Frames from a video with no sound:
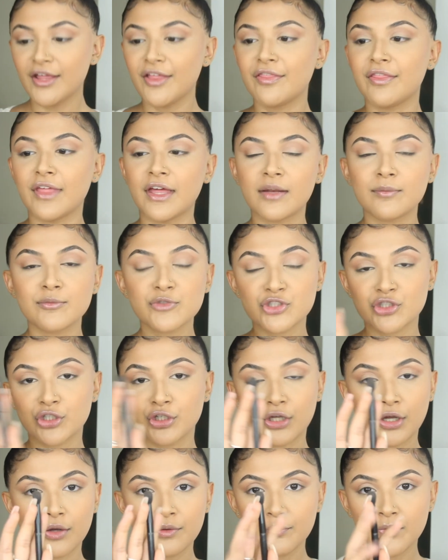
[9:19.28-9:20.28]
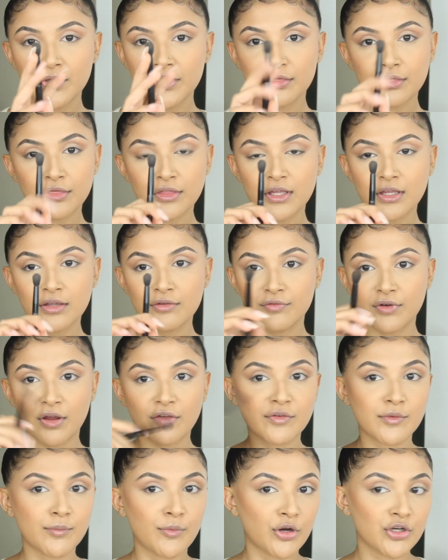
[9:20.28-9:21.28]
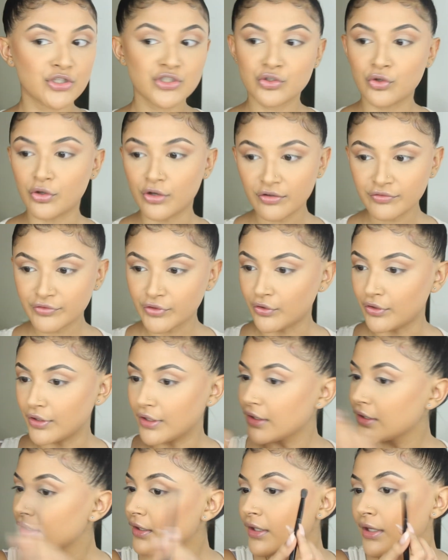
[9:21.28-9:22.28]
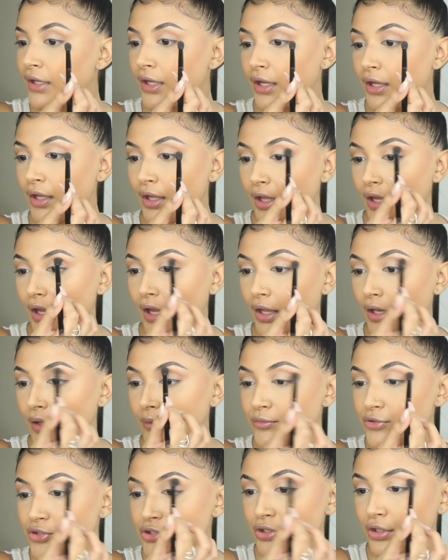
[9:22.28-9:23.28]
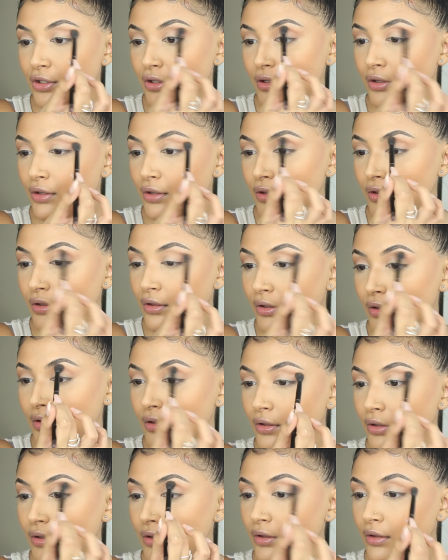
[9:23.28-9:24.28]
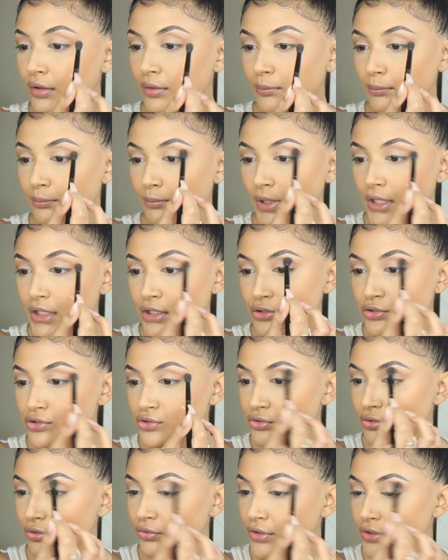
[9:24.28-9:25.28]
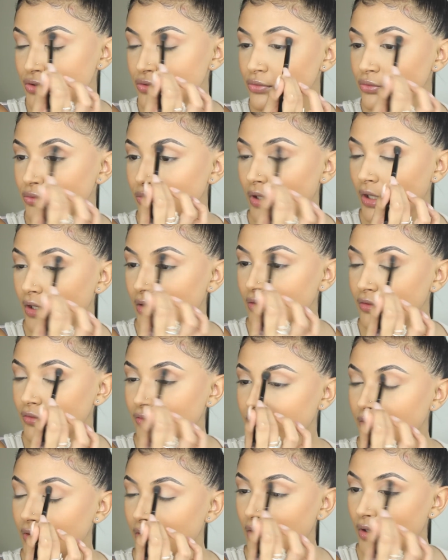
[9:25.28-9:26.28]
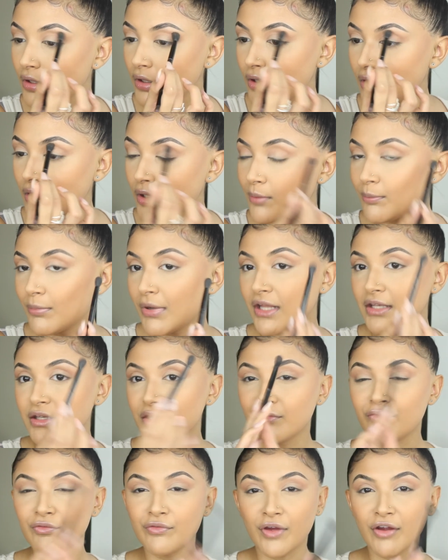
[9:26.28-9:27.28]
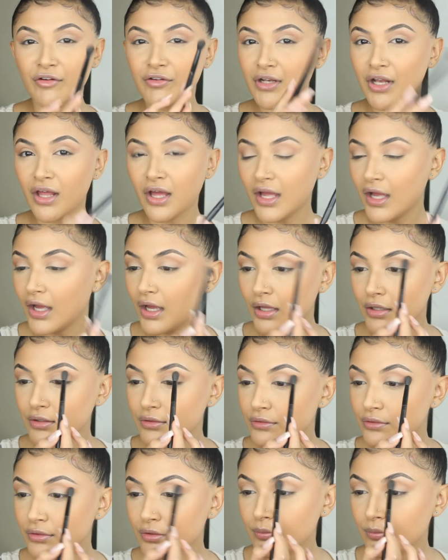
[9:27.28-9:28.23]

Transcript: Then I'm just going to go in with the fluffy brush, it's got nothing on it, and I'm just going to make sure it's all kind of blended, very light hand.